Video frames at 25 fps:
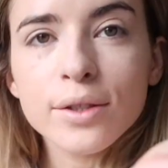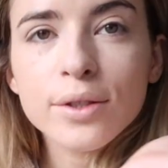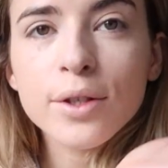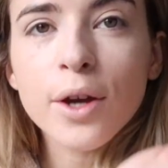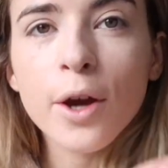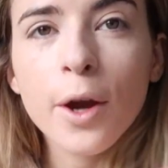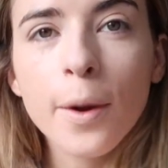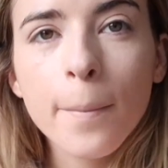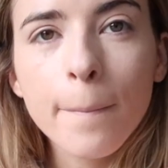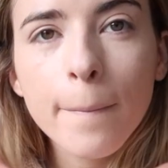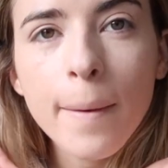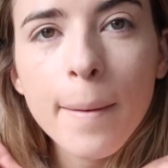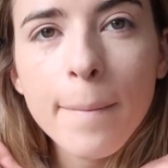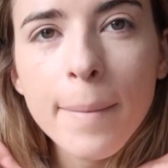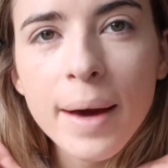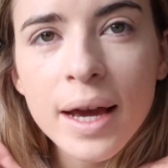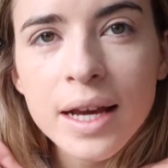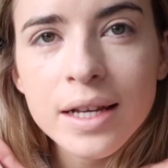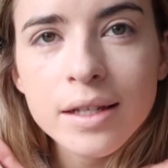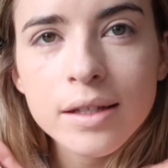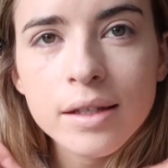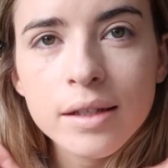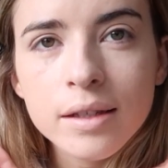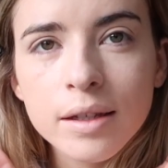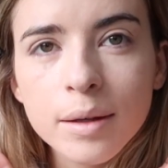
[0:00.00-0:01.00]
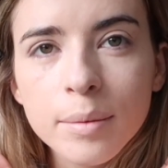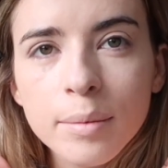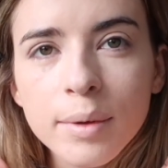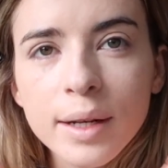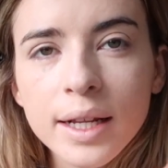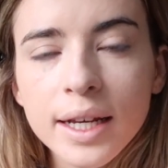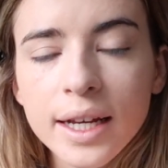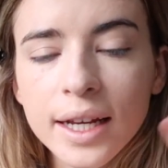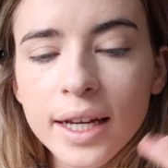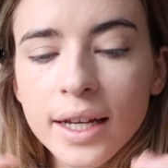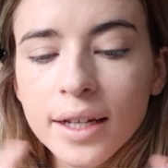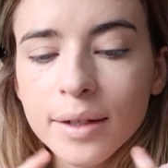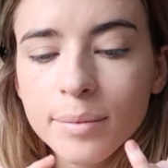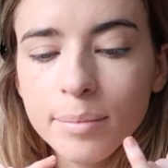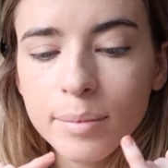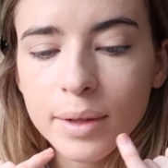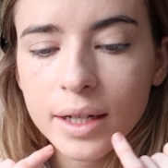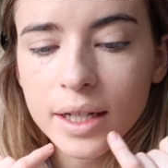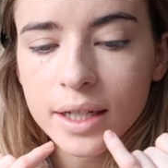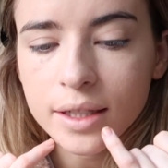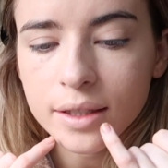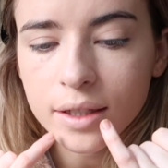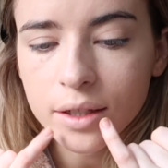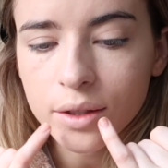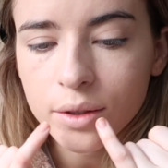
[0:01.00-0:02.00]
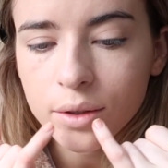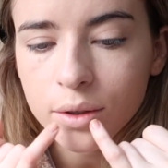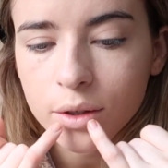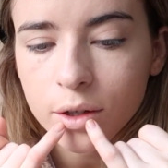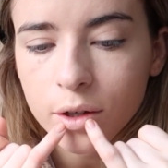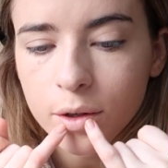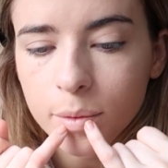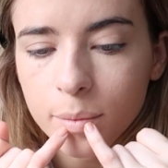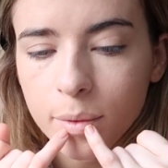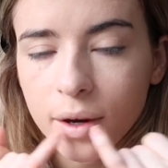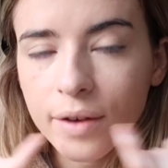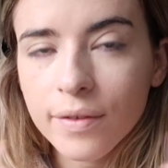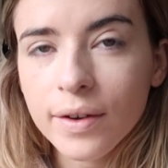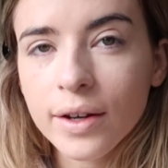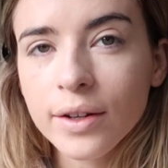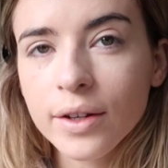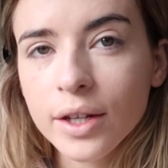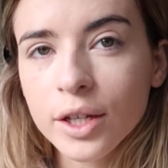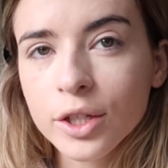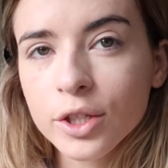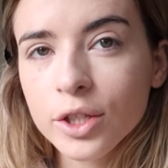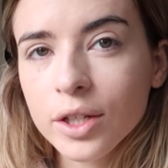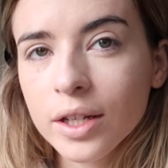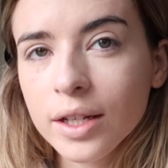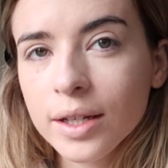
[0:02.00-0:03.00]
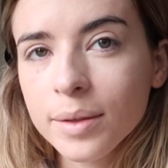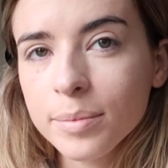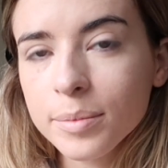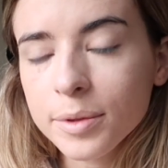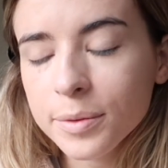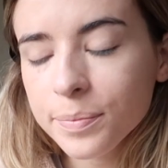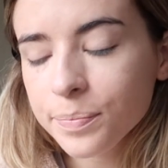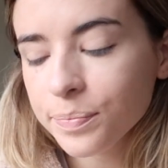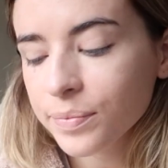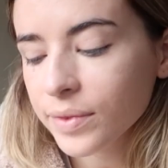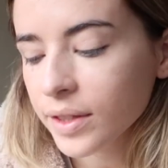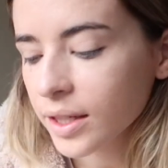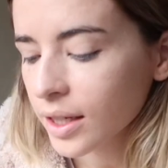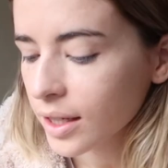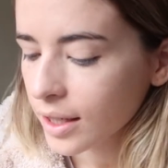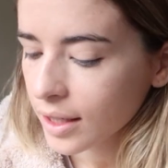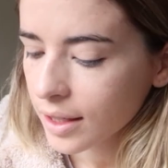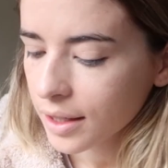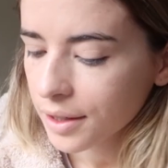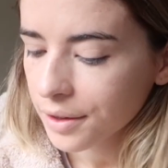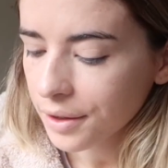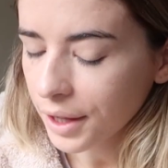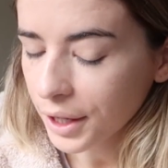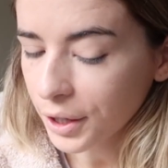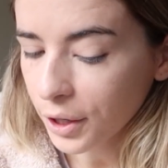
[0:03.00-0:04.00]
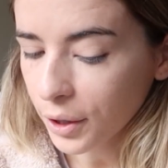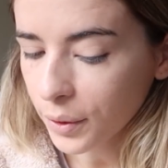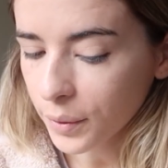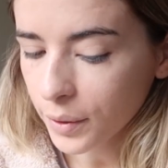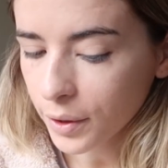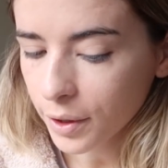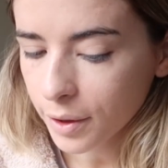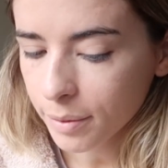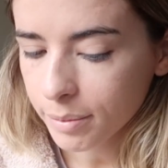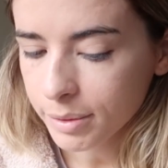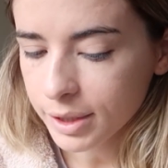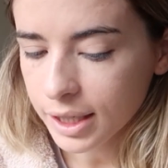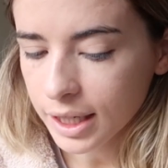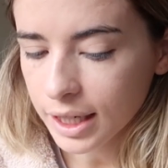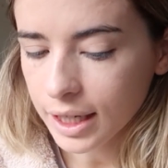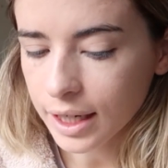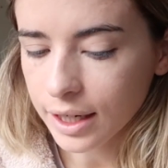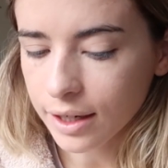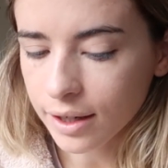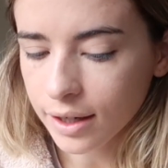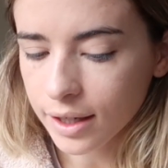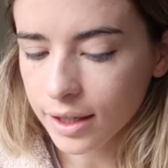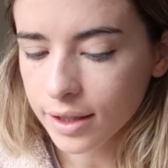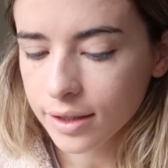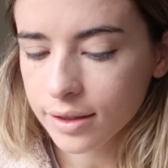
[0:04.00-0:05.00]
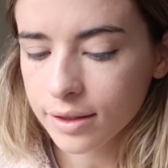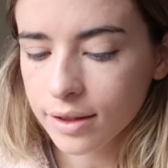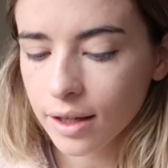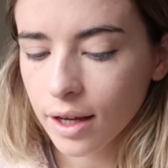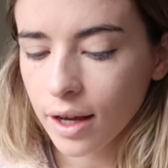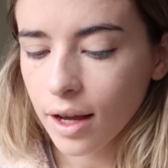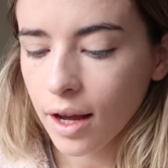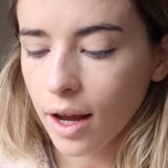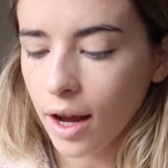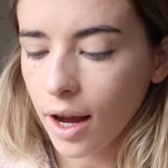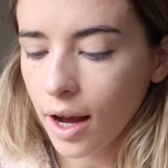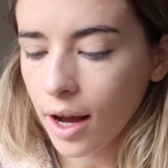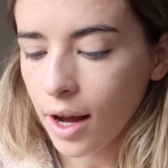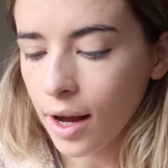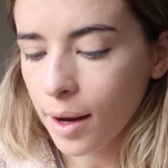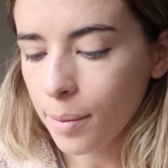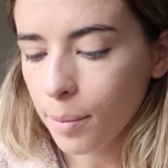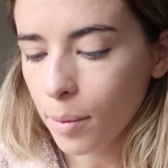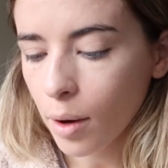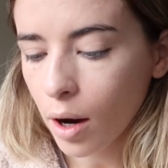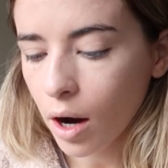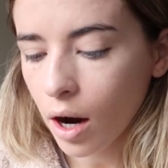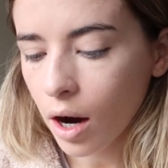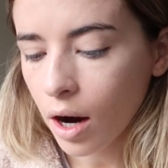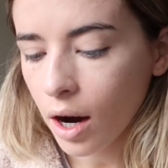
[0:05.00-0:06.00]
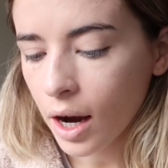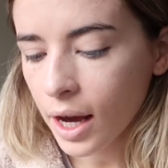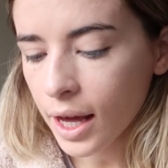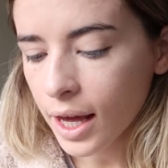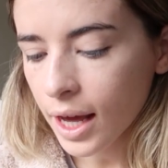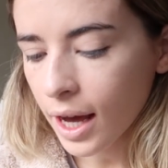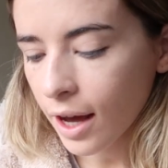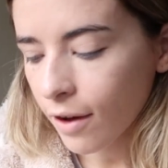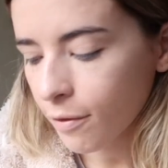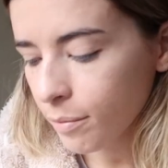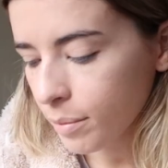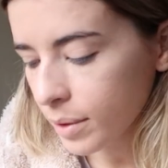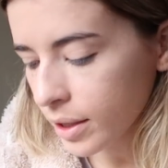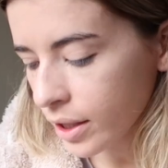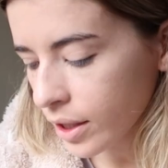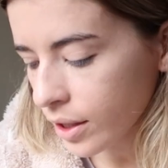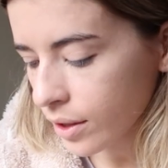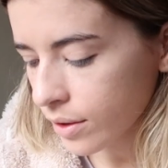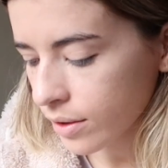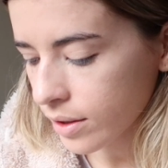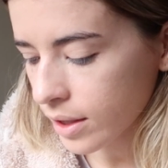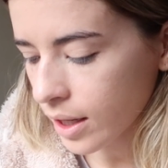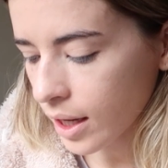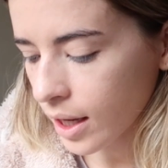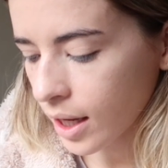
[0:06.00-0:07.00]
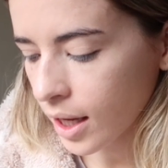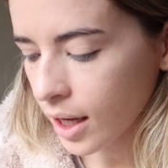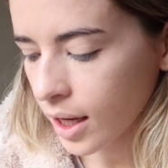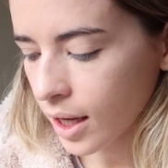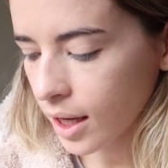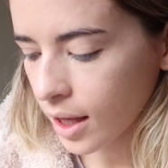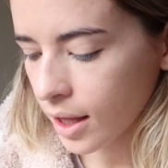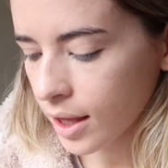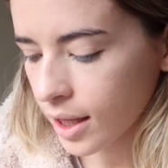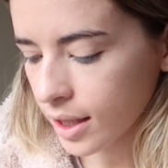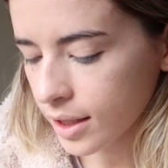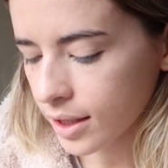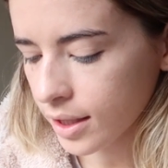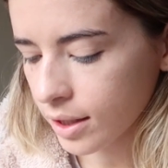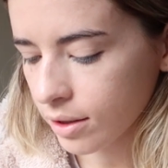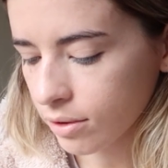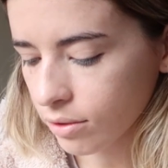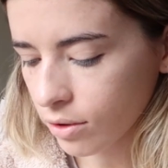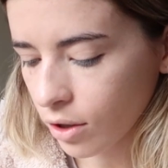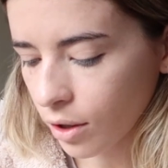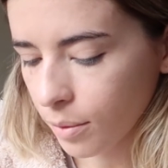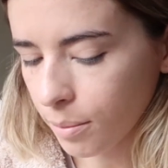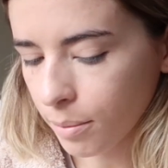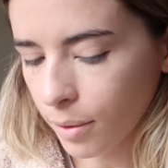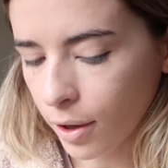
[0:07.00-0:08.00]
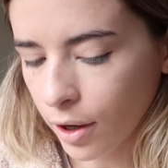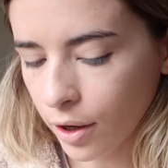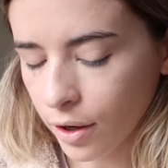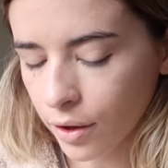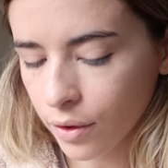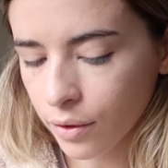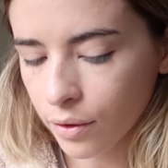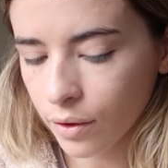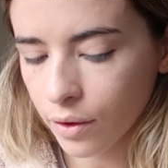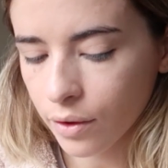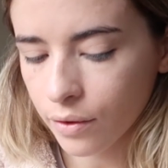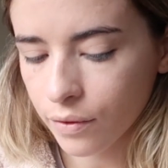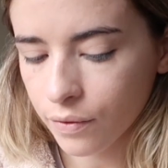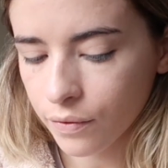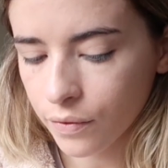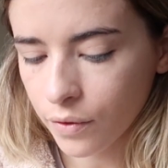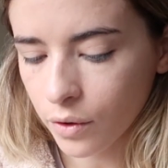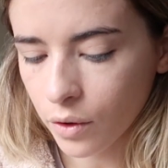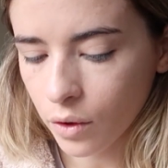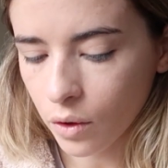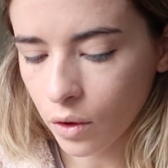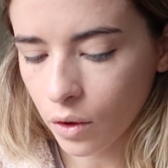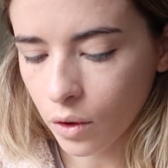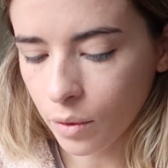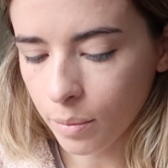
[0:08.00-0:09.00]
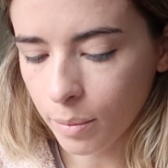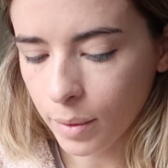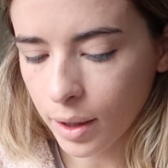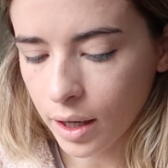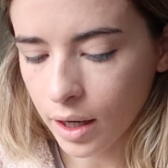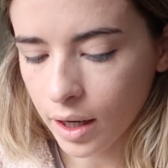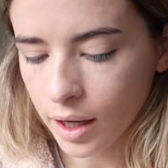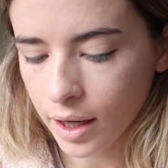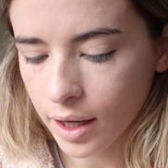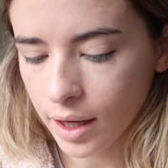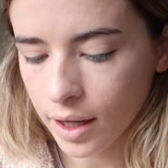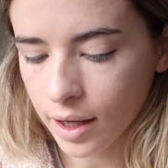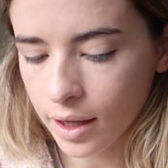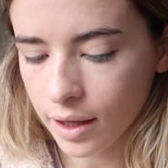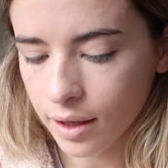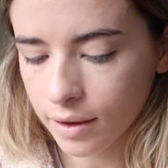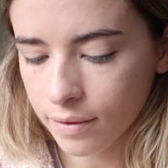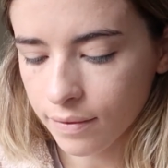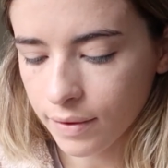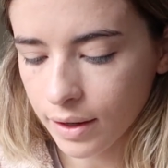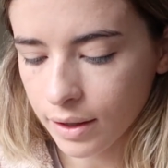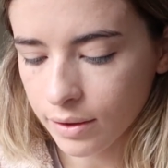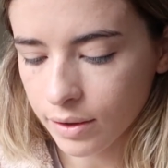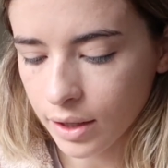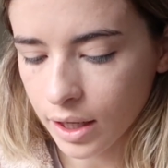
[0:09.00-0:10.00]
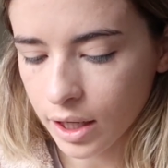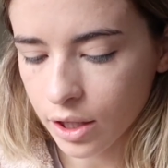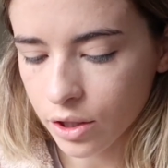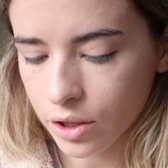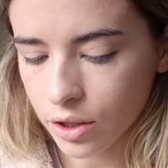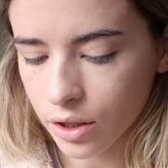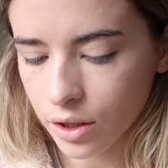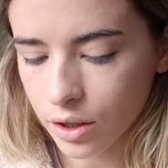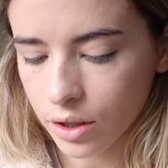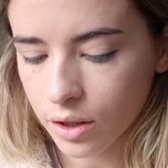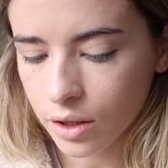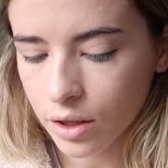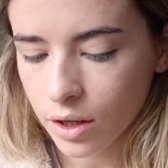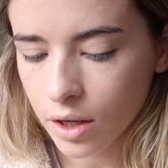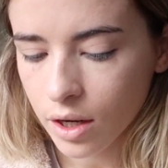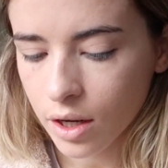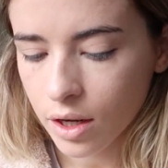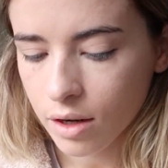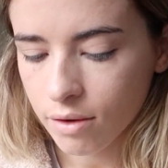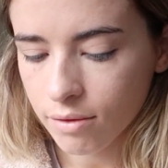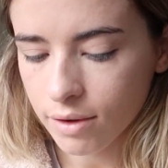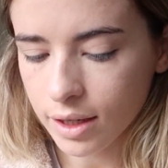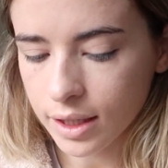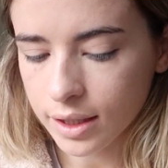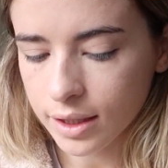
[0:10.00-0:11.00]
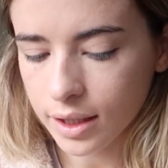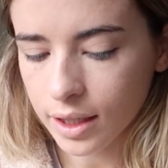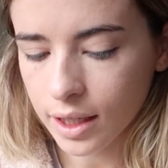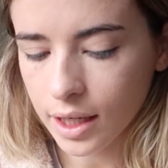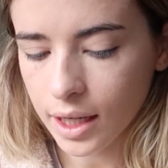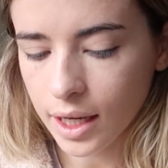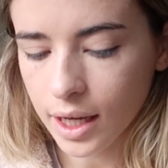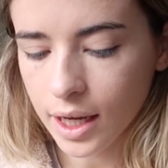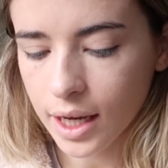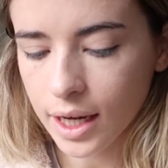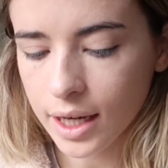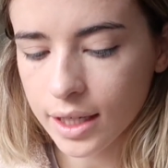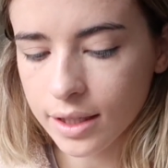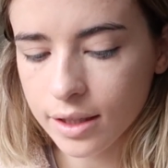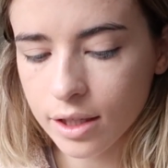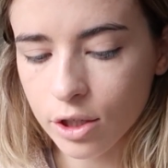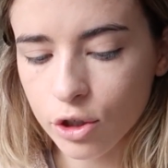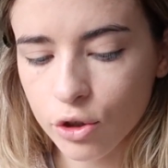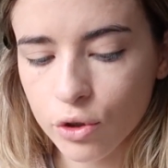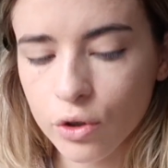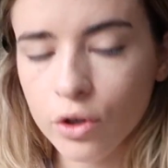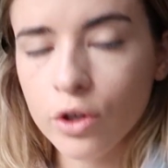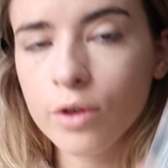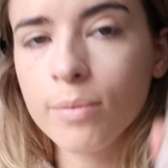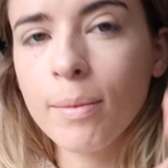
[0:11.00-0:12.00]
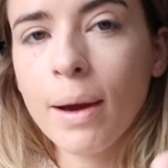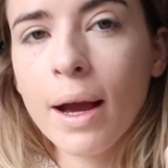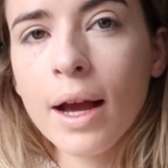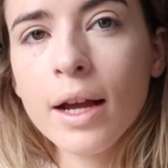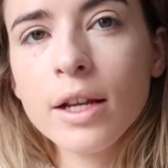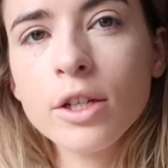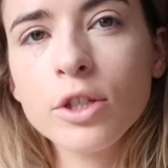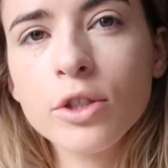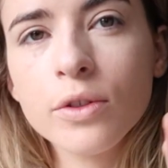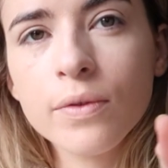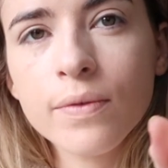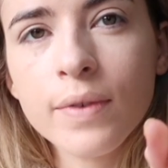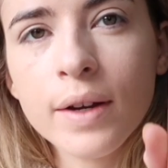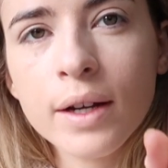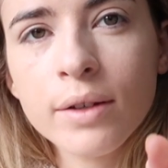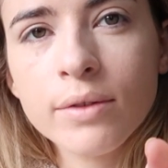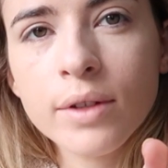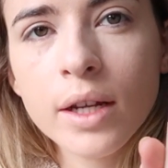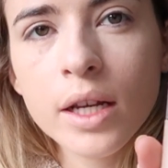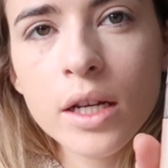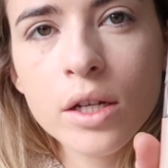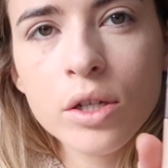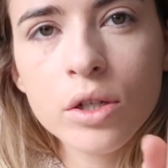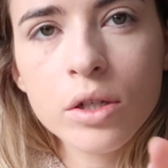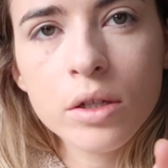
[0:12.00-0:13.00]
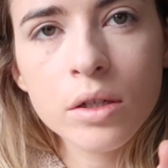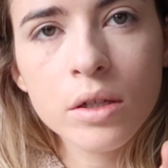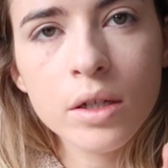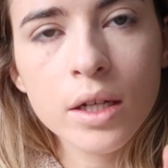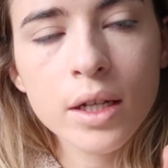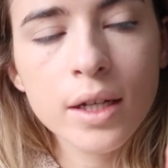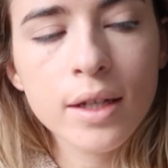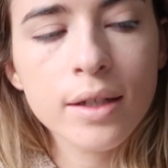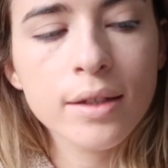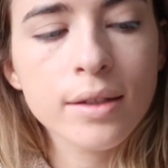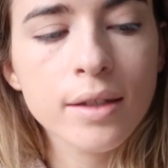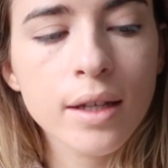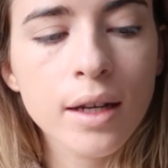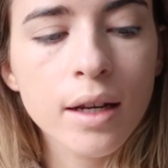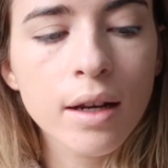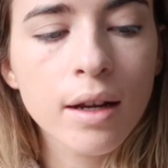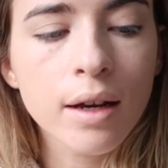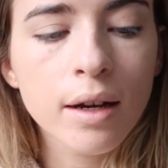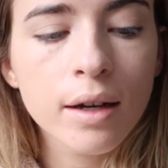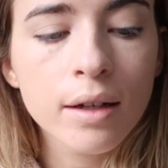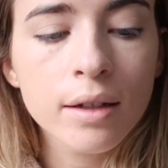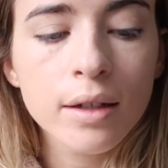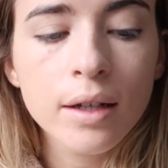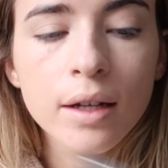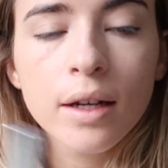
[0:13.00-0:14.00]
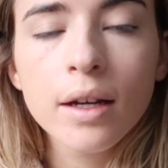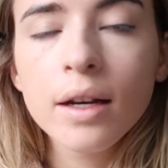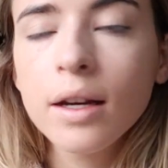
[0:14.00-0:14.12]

So my base is complete. Please ignore my foundation lips. They don't look particularly nice. I have been using this little combo for my foundation recently. It's the True Match foundation and concealer.